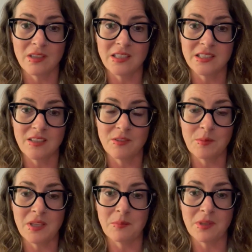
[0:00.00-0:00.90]
it's given
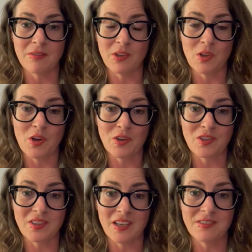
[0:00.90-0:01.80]
me a bit of a
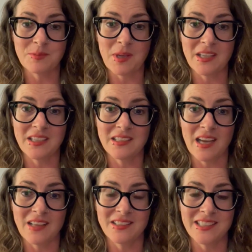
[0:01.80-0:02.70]
longer lifespan in
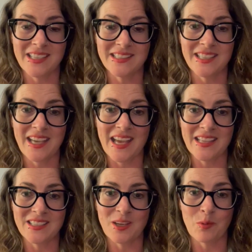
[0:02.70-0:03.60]
Highland dancing
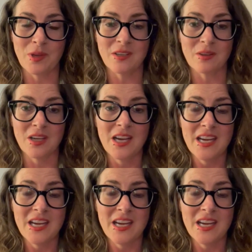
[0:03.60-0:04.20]
and a way to